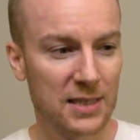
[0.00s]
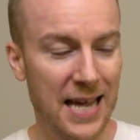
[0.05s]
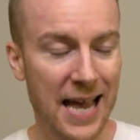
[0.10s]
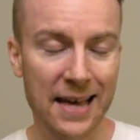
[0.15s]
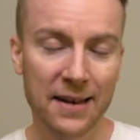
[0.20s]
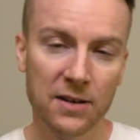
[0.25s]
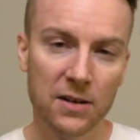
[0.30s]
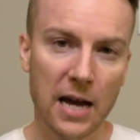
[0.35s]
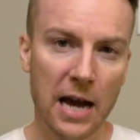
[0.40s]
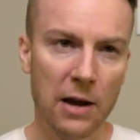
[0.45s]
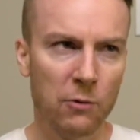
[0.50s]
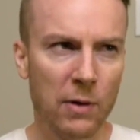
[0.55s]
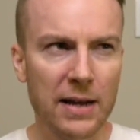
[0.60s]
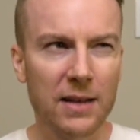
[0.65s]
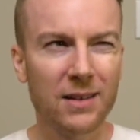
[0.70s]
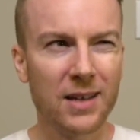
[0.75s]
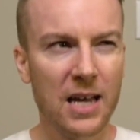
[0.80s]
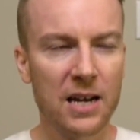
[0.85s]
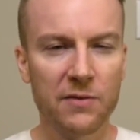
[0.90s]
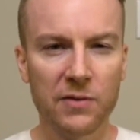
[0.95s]

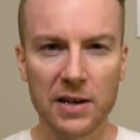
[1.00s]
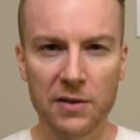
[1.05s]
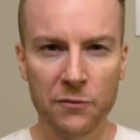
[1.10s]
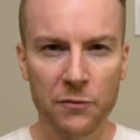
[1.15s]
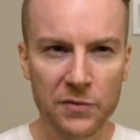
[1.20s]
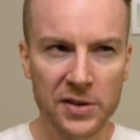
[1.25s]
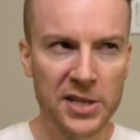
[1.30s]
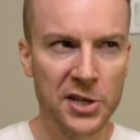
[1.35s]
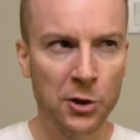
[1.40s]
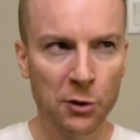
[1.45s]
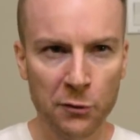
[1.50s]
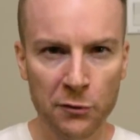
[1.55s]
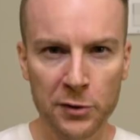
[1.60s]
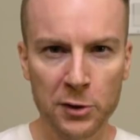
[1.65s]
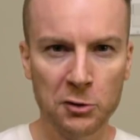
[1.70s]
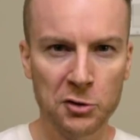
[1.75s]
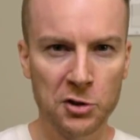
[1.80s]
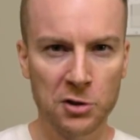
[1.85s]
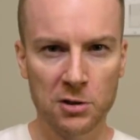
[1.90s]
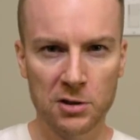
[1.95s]
write kind of like near
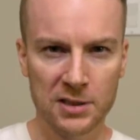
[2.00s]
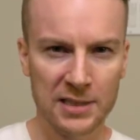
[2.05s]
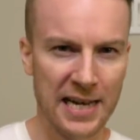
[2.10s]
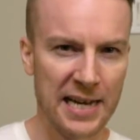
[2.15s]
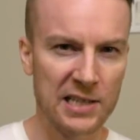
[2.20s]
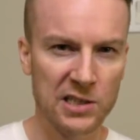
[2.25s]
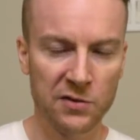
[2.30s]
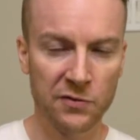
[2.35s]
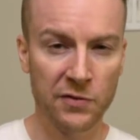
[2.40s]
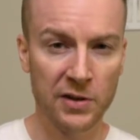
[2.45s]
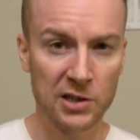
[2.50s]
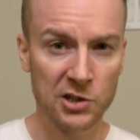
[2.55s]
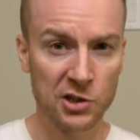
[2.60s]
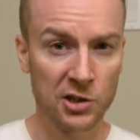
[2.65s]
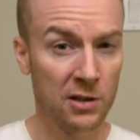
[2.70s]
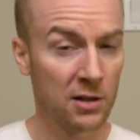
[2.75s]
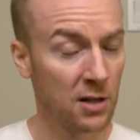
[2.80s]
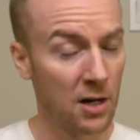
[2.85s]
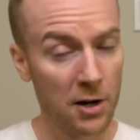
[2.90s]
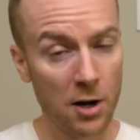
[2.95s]
future or science
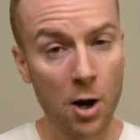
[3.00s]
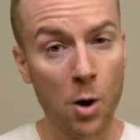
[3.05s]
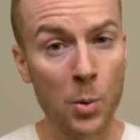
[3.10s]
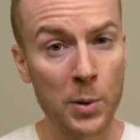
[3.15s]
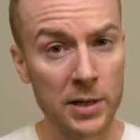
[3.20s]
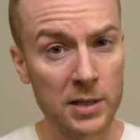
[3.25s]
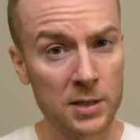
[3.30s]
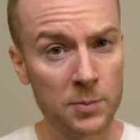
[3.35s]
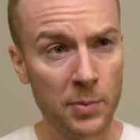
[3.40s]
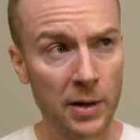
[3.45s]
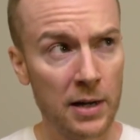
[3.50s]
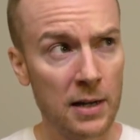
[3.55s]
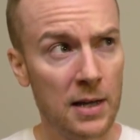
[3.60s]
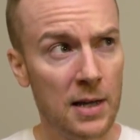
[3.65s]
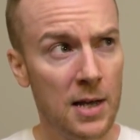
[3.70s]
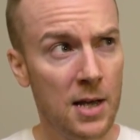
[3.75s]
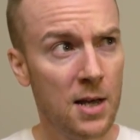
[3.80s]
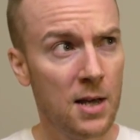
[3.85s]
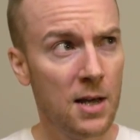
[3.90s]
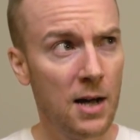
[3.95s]
fiction, not always, but
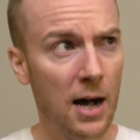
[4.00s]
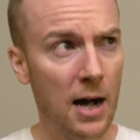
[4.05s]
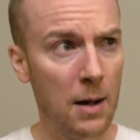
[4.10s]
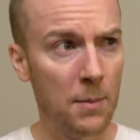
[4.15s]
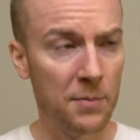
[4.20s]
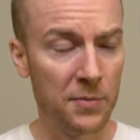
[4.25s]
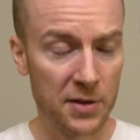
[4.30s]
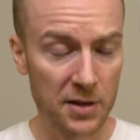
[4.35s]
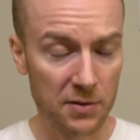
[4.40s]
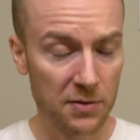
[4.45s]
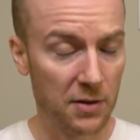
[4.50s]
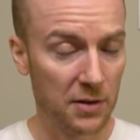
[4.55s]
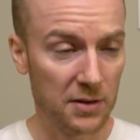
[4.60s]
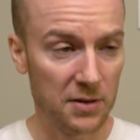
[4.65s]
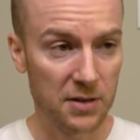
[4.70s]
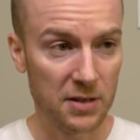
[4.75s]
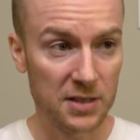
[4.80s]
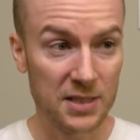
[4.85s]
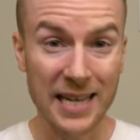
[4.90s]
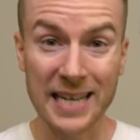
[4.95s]

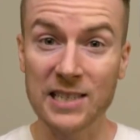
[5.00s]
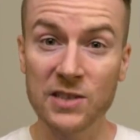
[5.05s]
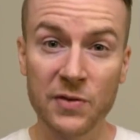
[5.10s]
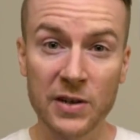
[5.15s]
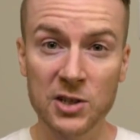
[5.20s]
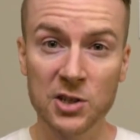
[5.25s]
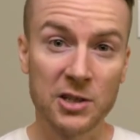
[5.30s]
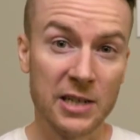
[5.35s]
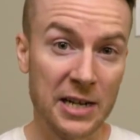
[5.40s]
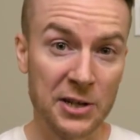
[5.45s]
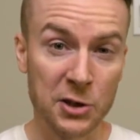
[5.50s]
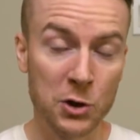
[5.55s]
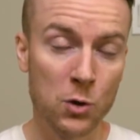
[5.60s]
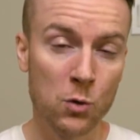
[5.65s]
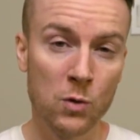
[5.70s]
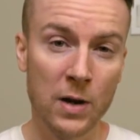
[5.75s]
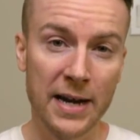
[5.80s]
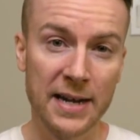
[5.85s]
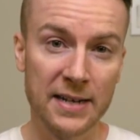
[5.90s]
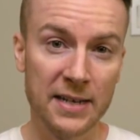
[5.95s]
the science fiction I do
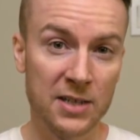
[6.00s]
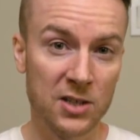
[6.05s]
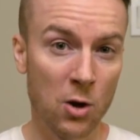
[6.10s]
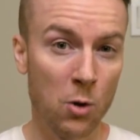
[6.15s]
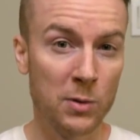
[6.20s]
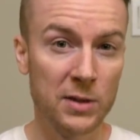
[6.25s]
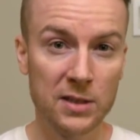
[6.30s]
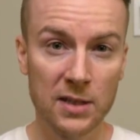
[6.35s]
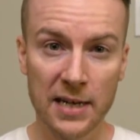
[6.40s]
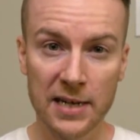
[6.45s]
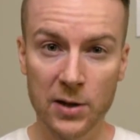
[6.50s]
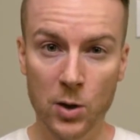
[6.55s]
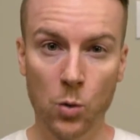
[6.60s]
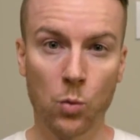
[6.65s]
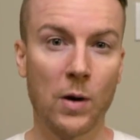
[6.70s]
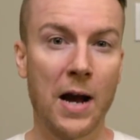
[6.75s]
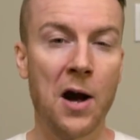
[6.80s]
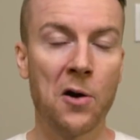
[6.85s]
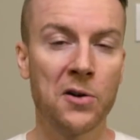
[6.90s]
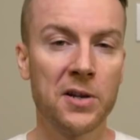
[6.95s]
write is always kind of
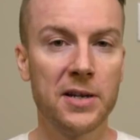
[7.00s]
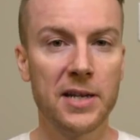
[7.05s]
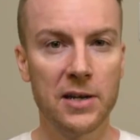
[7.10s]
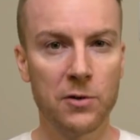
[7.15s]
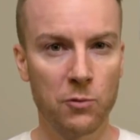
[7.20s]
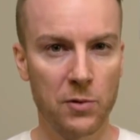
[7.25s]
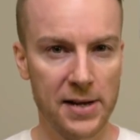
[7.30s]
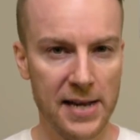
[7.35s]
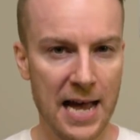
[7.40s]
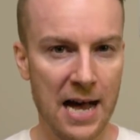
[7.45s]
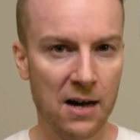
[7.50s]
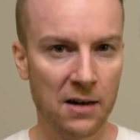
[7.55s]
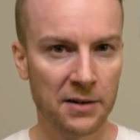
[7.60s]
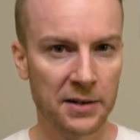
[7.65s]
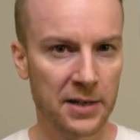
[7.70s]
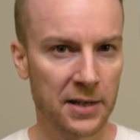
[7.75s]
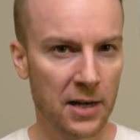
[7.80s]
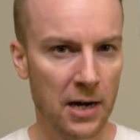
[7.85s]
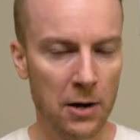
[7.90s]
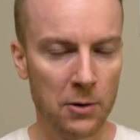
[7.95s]
grounded in
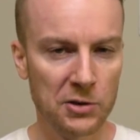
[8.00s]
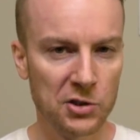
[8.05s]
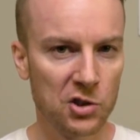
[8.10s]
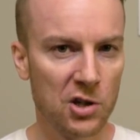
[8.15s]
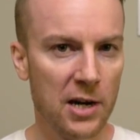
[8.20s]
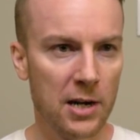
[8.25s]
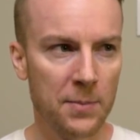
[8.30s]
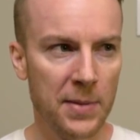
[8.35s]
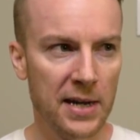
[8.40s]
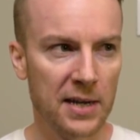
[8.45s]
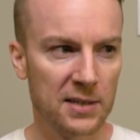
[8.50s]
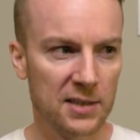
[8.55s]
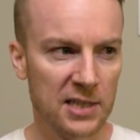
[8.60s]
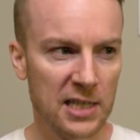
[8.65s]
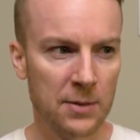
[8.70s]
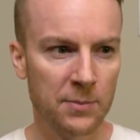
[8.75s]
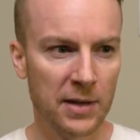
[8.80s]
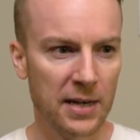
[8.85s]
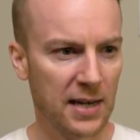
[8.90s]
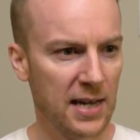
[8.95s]
reality. I always try to make it
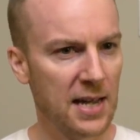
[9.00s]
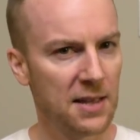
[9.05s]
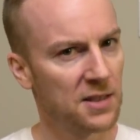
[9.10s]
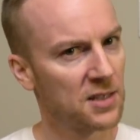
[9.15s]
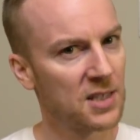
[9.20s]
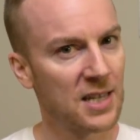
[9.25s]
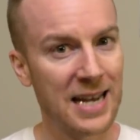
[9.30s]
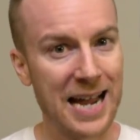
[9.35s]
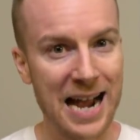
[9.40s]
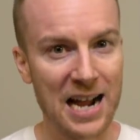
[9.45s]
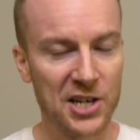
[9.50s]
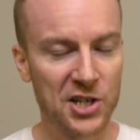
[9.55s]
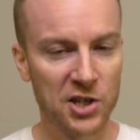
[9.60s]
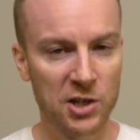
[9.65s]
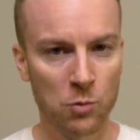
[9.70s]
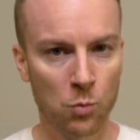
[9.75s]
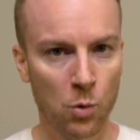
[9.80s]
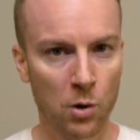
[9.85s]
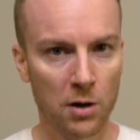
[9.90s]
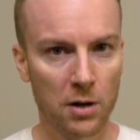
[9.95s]
seem like, hey, this could
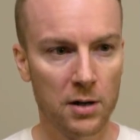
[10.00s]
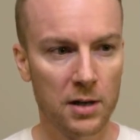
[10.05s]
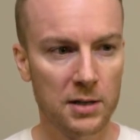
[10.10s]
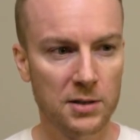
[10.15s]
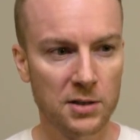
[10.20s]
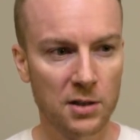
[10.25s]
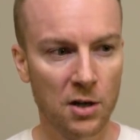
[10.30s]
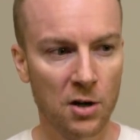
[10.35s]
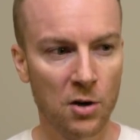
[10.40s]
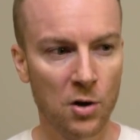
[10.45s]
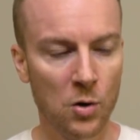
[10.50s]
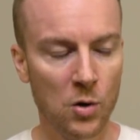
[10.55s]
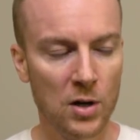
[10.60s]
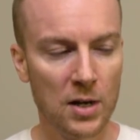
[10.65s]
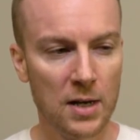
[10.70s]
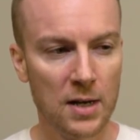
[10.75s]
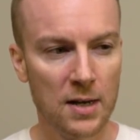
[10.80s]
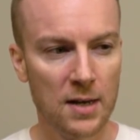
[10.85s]
actually work. So